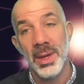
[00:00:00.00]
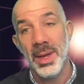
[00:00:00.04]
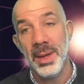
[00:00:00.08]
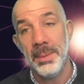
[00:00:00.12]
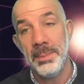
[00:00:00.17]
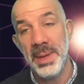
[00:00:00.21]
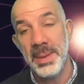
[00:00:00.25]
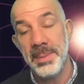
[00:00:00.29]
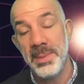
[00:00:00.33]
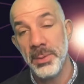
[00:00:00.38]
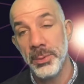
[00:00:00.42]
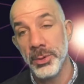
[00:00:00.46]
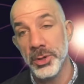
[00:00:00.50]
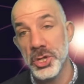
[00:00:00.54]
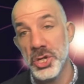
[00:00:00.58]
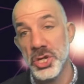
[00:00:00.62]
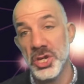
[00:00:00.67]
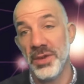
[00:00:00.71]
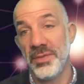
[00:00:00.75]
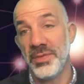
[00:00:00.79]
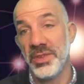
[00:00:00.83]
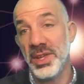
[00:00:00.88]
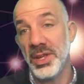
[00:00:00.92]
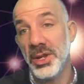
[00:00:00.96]
maybe we're
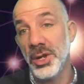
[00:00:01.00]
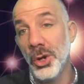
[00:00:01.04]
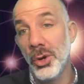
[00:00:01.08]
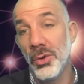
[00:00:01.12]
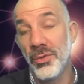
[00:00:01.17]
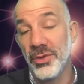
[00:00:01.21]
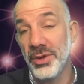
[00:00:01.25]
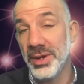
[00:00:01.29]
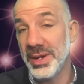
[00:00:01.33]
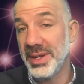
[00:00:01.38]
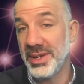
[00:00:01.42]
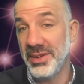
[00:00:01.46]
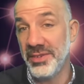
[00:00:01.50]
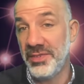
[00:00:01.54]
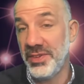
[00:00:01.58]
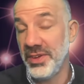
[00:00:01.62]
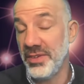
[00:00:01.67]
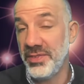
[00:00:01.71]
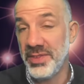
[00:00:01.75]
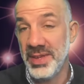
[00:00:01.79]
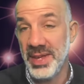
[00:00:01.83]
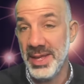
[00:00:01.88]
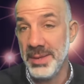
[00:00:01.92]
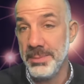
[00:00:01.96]
shifting over into
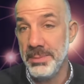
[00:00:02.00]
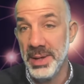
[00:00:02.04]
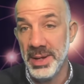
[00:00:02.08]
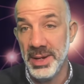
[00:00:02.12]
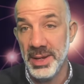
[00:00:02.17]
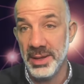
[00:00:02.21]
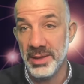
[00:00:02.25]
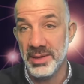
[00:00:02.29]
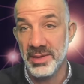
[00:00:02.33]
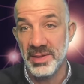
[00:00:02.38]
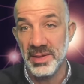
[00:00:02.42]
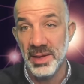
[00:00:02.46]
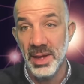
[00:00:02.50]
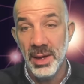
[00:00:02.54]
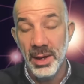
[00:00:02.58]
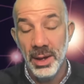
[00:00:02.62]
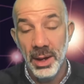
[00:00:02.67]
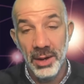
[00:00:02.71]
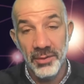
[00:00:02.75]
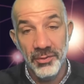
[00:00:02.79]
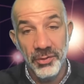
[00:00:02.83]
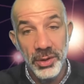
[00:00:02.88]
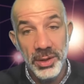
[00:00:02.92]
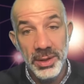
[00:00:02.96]
15 minutes
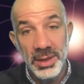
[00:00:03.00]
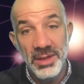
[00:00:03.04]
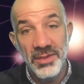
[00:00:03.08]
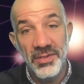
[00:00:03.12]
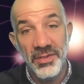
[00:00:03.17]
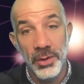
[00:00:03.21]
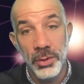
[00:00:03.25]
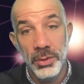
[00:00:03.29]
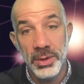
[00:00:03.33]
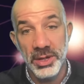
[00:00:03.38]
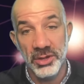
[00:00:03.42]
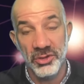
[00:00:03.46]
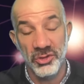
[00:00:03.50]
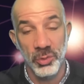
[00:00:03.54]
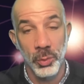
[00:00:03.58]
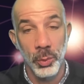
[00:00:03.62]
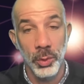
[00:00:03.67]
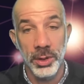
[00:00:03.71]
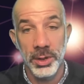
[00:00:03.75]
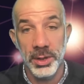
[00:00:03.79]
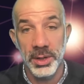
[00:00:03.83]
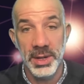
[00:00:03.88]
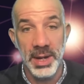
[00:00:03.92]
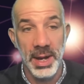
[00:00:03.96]
of really focused
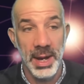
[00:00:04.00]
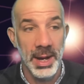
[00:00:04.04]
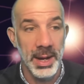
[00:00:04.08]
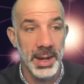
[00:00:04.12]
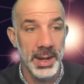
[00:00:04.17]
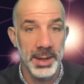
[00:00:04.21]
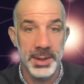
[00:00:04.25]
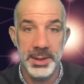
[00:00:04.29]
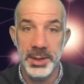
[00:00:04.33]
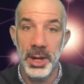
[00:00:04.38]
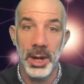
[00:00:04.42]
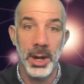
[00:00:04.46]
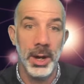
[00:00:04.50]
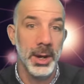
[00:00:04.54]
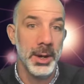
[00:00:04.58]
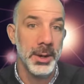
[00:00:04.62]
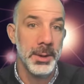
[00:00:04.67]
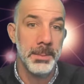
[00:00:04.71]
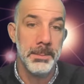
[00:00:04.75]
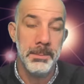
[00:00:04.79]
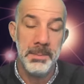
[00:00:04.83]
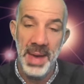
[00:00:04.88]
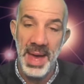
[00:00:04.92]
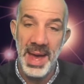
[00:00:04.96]
work on
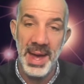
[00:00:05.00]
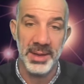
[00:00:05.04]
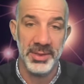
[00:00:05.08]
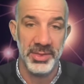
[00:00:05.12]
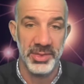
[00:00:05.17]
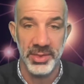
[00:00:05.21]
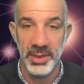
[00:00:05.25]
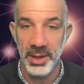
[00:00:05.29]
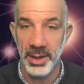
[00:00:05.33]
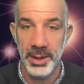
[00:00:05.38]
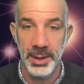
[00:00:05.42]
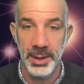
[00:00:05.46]
our math